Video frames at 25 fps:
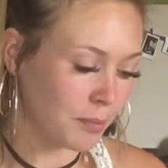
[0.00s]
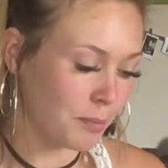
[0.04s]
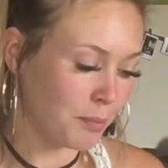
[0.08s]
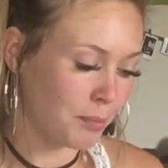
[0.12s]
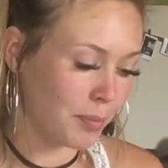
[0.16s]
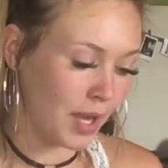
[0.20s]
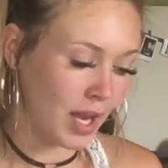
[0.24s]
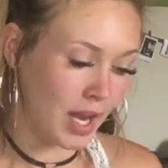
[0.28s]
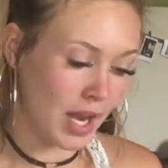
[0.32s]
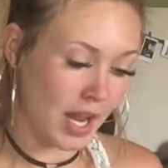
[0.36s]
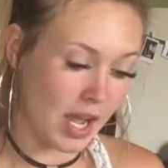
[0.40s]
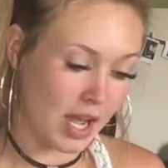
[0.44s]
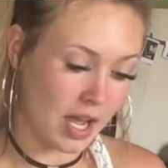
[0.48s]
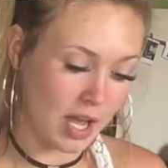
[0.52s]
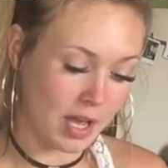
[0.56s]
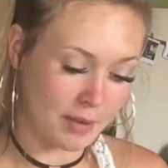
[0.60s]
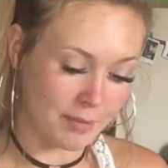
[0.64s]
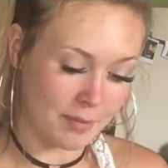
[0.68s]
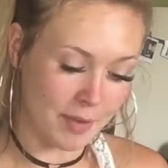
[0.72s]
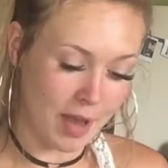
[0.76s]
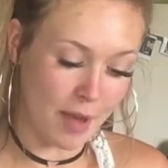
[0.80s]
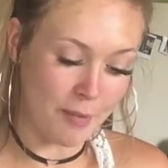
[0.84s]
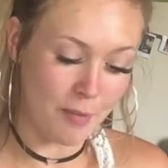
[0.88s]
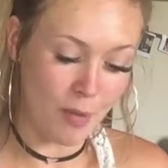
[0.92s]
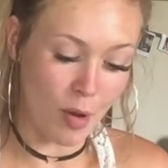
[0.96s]
But
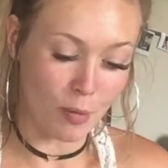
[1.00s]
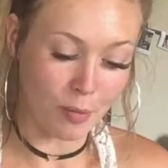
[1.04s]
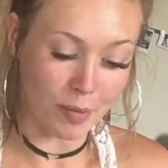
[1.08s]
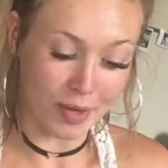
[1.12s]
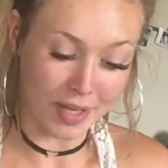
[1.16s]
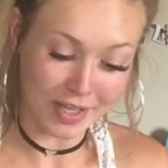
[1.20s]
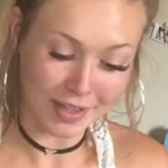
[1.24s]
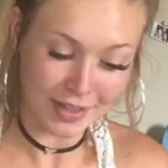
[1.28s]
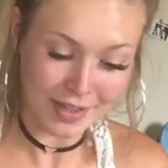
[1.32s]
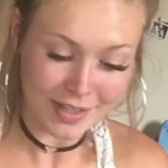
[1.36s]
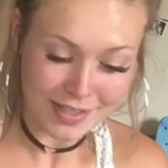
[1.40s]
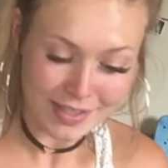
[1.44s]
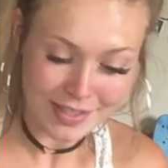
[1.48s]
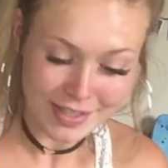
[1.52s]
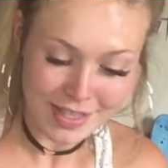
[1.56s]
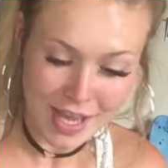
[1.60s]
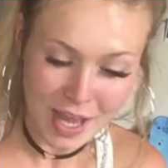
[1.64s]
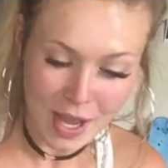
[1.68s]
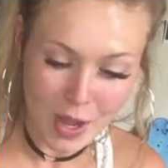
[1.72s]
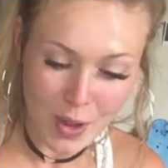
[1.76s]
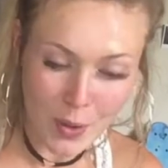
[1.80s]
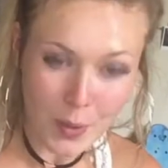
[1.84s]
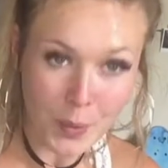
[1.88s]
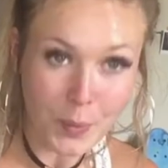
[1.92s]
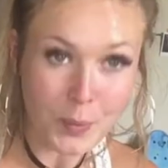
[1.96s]
I'm opening this
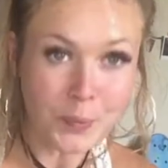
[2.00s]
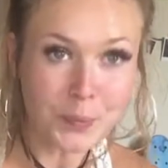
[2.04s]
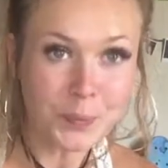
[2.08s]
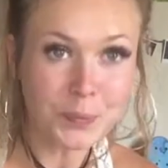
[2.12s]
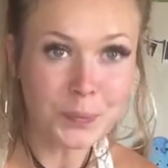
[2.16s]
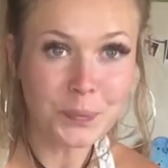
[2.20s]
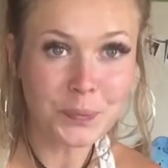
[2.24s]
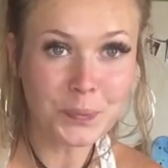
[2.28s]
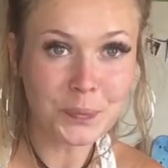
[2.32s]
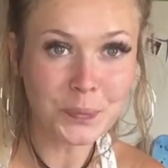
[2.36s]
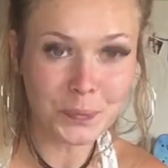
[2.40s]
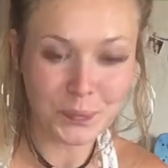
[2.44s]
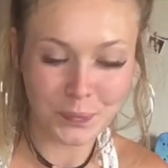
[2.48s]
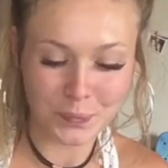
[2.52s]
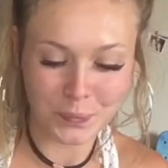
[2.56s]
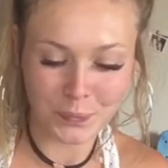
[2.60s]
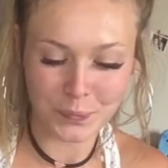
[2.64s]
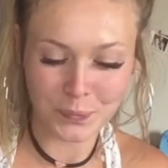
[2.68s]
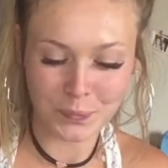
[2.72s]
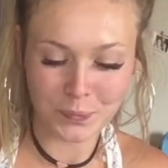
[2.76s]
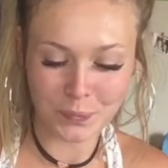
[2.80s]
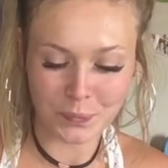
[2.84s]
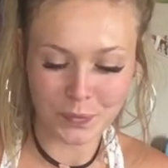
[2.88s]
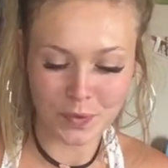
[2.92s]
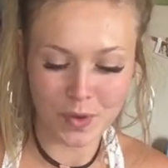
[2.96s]
now.
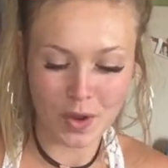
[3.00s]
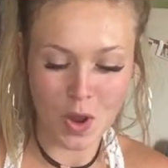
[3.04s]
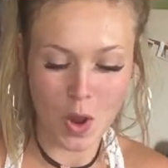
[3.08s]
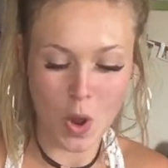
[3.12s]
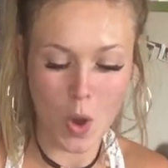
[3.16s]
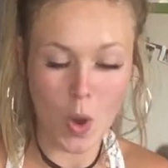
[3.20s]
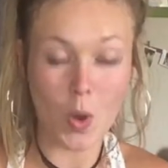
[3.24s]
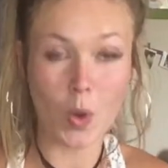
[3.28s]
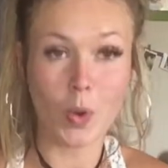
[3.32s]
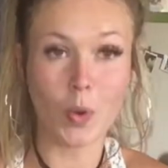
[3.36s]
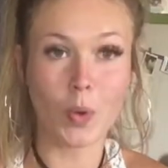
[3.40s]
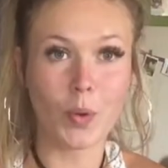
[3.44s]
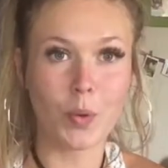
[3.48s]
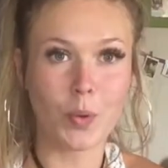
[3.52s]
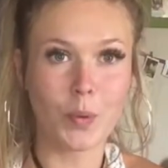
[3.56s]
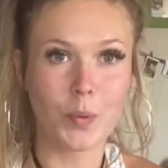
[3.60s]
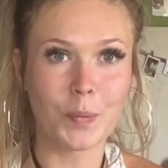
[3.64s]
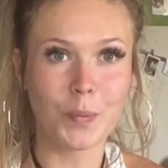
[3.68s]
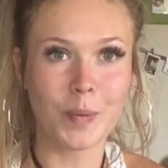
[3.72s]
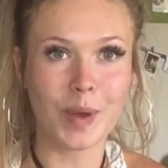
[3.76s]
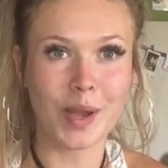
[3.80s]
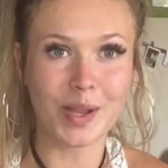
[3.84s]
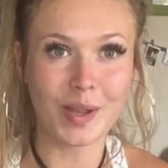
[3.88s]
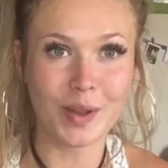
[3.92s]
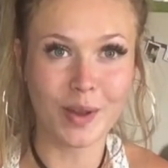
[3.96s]
Oh
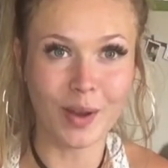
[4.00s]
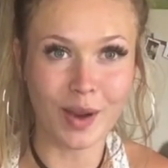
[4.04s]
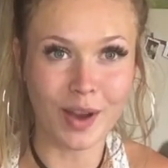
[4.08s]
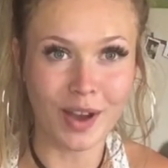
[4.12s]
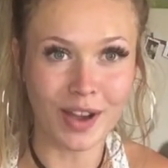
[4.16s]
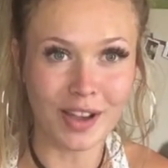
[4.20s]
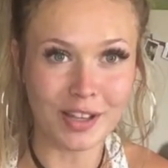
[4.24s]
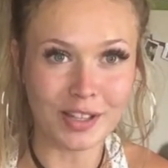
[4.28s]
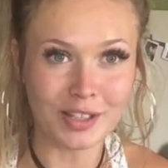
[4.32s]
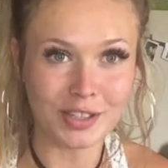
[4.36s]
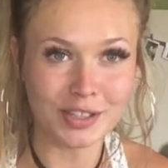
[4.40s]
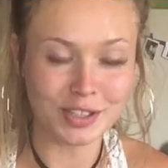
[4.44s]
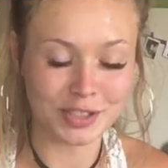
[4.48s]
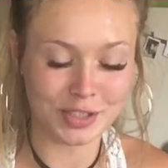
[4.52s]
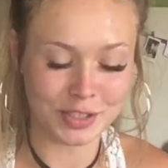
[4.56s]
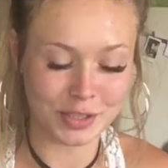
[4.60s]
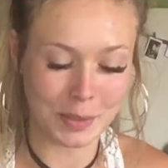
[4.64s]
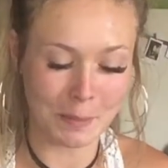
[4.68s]
my gosh.